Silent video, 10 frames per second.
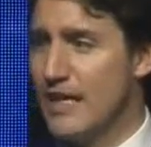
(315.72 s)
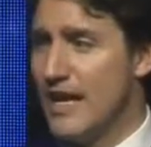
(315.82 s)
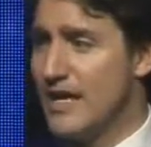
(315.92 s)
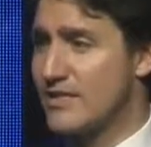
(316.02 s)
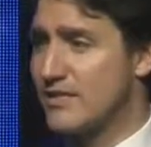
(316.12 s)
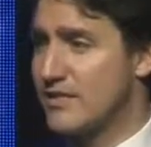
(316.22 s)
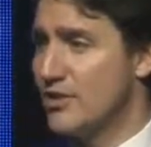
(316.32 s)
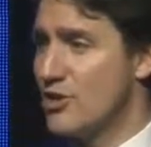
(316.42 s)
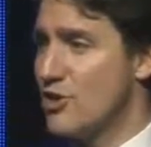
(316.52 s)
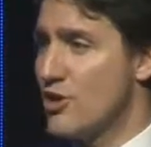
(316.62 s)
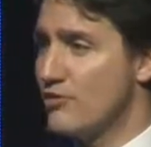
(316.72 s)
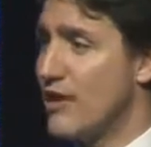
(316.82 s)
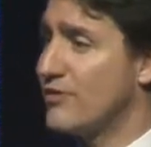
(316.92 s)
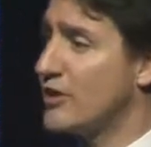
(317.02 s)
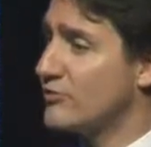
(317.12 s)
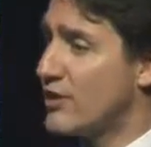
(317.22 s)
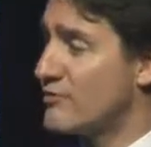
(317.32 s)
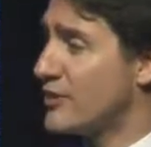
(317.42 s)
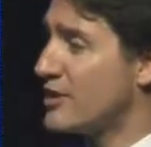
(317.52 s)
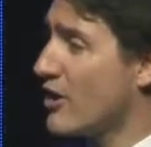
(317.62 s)
As Reverend,
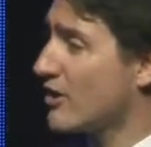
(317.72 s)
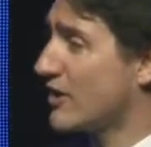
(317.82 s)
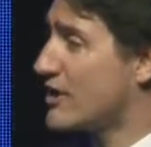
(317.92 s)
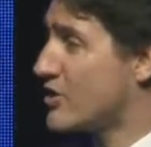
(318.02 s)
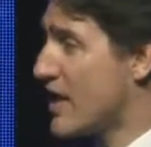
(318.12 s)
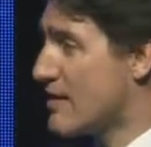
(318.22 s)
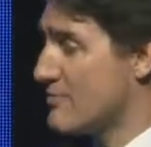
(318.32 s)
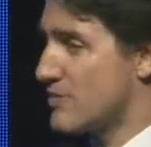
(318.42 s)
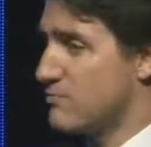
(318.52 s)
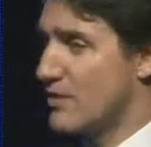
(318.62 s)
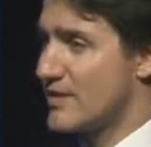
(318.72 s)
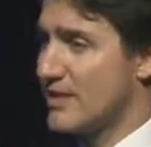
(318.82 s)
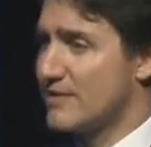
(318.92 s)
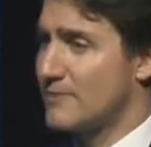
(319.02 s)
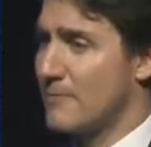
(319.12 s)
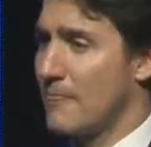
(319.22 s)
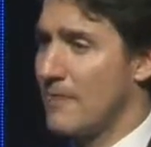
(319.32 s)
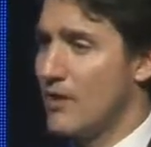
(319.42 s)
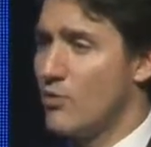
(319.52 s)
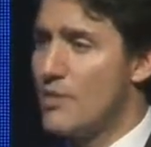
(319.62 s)
Reverend Audley James put it,
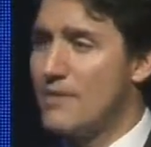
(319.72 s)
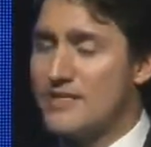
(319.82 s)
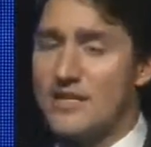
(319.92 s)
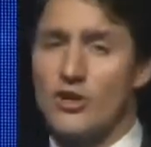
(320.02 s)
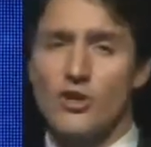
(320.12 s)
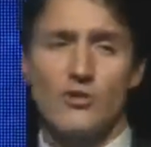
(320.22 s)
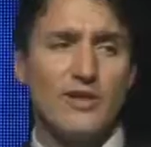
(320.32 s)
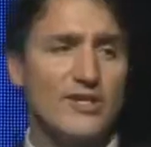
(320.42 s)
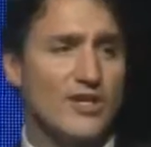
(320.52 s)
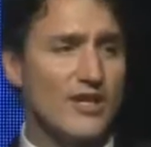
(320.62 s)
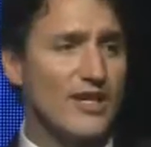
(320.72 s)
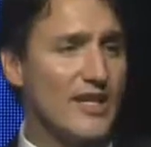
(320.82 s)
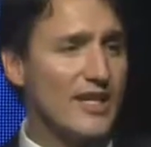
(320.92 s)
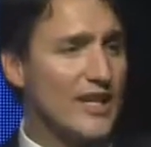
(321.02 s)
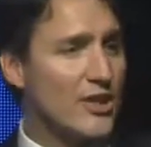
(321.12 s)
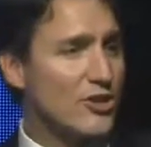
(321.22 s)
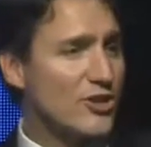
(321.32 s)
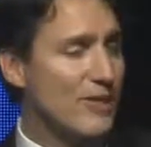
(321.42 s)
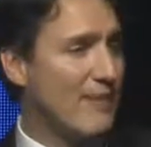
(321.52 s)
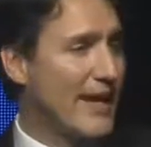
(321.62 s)
we must encourage
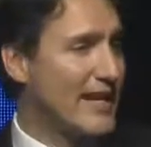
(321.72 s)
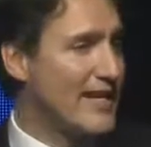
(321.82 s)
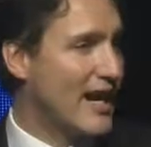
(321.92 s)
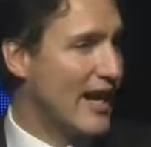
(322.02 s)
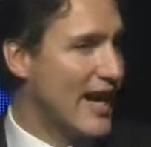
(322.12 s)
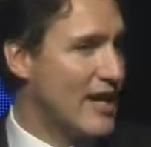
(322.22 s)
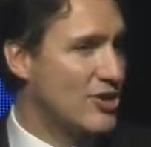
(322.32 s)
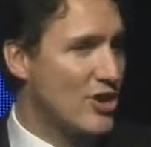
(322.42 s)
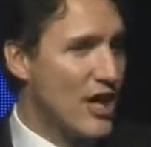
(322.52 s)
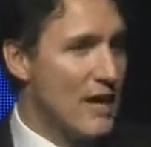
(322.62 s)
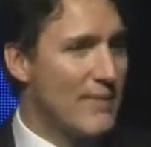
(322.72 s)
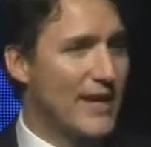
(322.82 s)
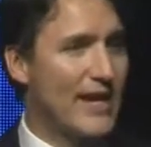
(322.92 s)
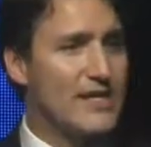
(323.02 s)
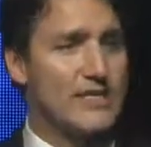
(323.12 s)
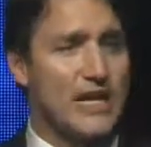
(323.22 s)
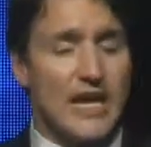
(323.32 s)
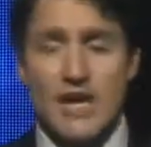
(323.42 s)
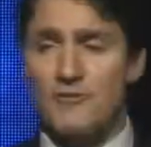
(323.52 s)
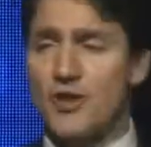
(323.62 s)
leadership at a young age, because
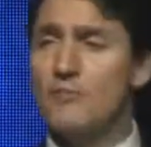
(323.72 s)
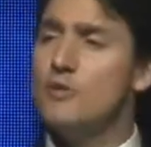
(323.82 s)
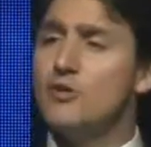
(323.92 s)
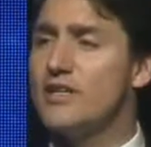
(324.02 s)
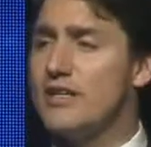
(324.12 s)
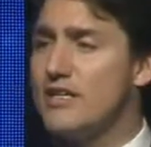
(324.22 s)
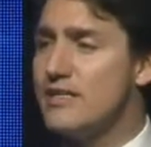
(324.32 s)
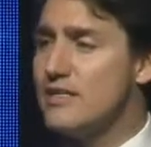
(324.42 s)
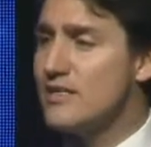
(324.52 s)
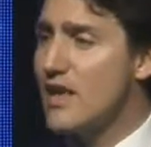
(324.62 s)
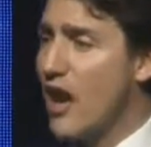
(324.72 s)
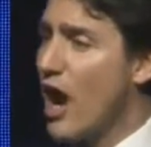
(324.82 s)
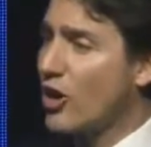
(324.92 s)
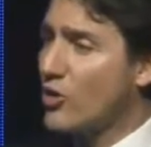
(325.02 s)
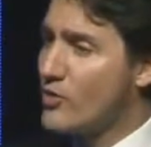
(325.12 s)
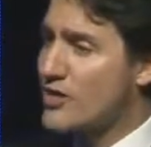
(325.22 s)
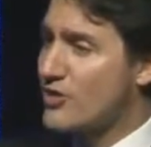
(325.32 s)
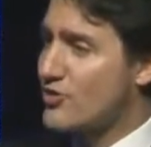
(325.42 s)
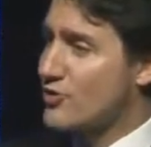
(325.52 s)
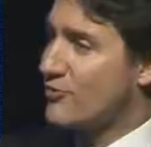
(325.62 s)
if communities are going
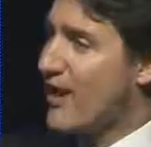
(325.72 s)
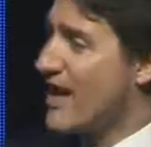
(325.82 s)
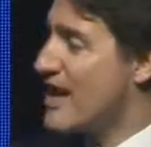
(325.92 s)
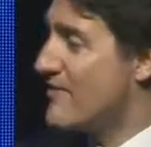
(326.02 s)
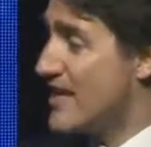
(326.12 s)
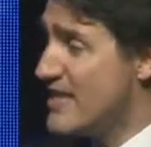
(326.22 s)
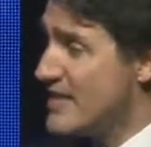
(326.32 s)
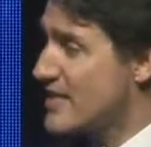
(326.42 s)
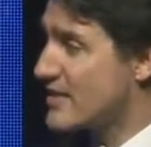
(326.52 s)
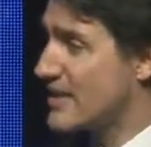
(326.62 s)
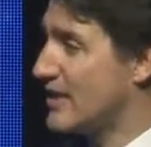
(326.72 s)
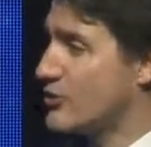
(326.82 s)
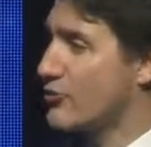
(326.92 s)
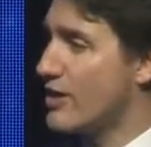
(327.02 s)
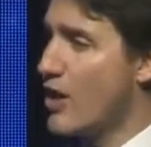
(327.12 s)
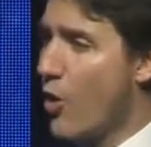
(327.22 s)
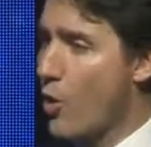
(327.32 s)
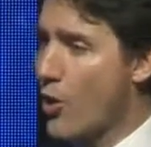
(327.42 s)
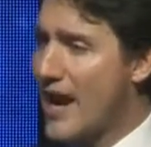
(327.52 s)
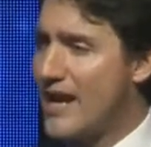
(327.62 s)
to survive in this country
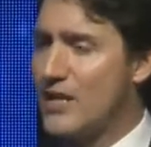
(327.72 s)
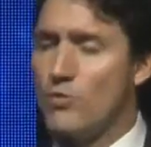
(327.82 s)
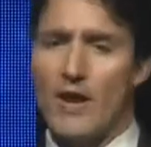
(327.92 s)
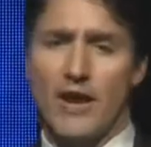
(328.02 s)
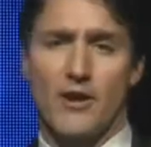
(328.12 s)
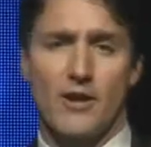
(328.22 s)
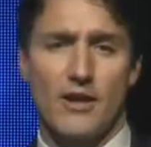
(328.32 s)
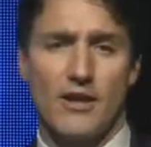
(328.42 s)
or anywhere,